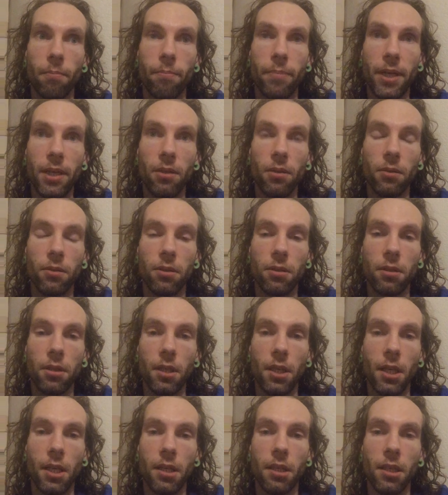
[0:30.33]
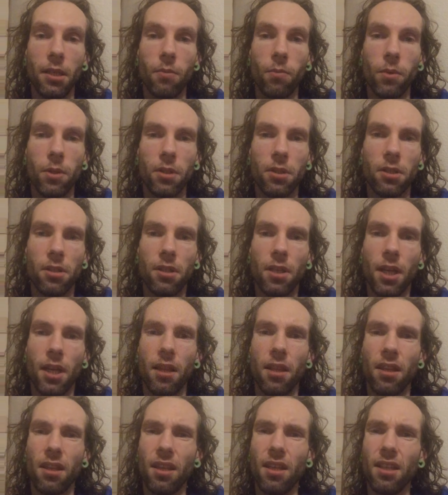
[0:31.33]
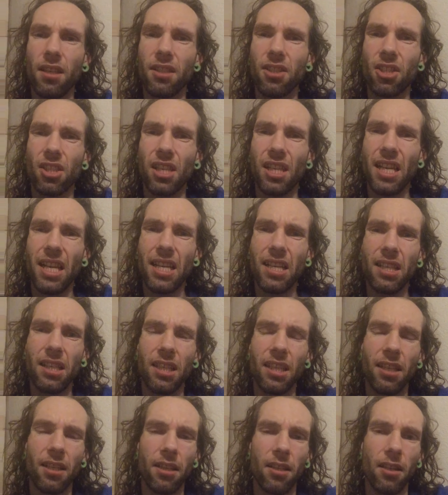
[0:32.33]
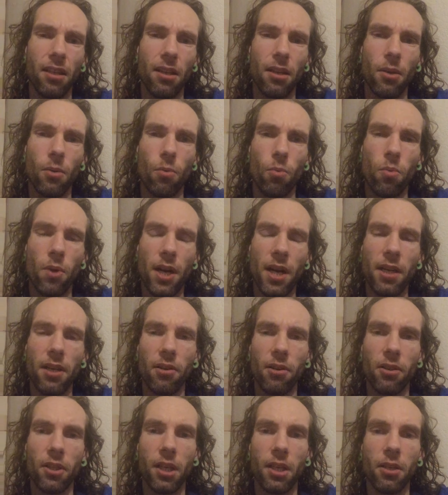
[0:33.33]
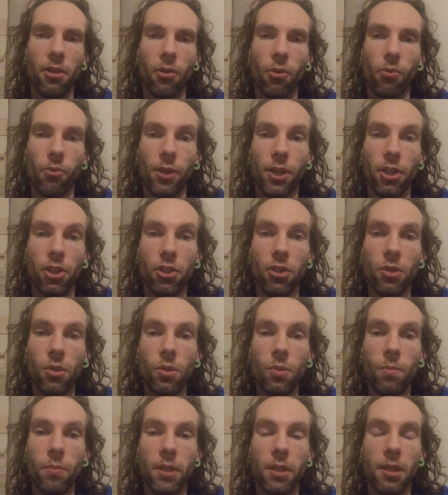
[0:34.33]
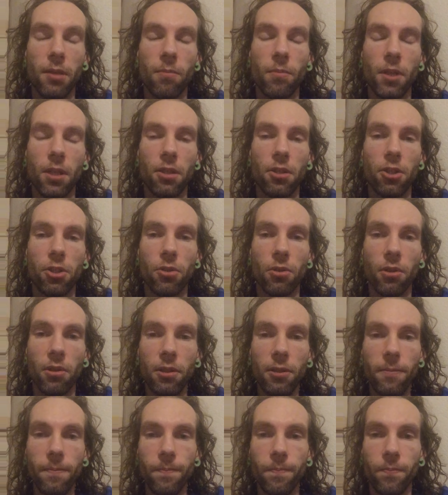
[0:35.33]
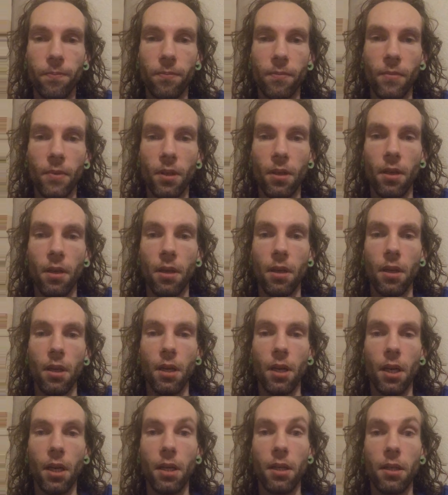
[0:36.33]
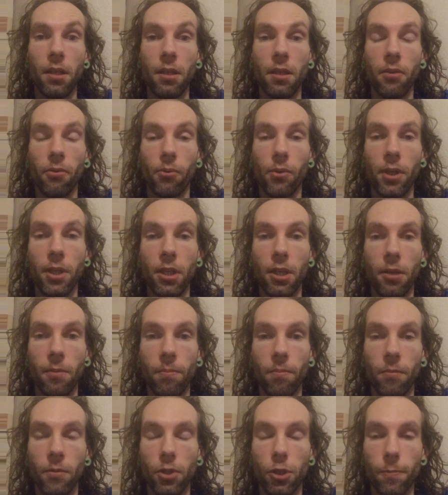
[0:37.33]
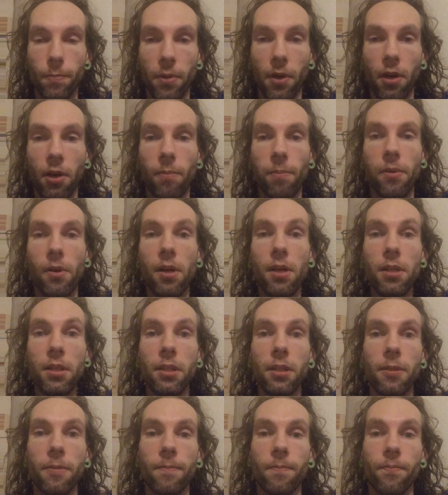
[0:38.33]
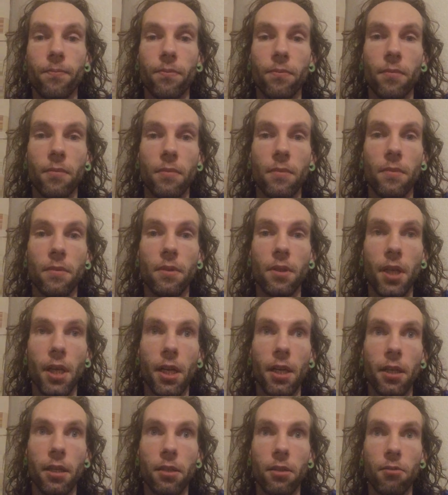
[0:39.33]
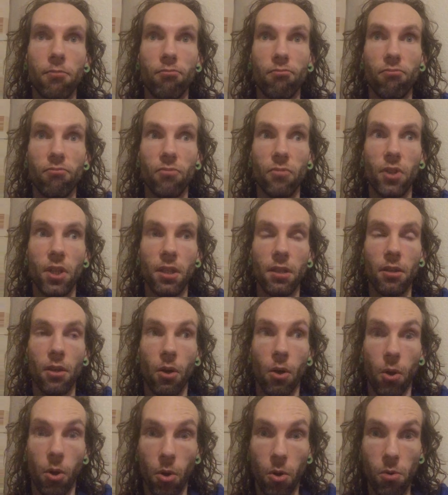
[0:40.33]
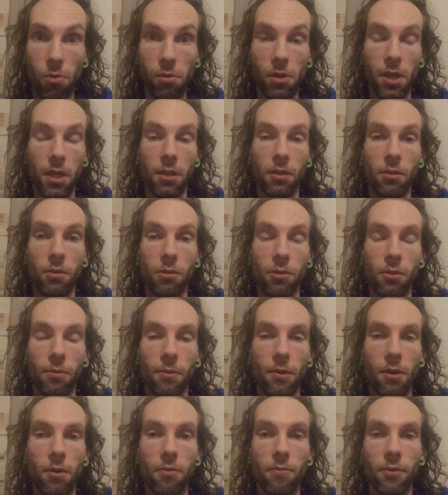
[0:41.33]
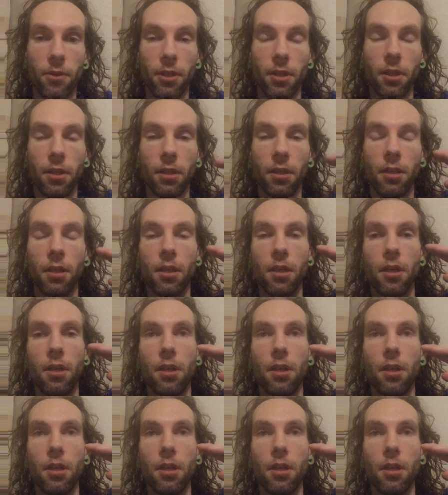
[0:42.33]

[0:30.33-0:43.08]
belt, and it was I think slightly wider than the original, but I'm not sure. I did iridium spark plug that did a whole lot over the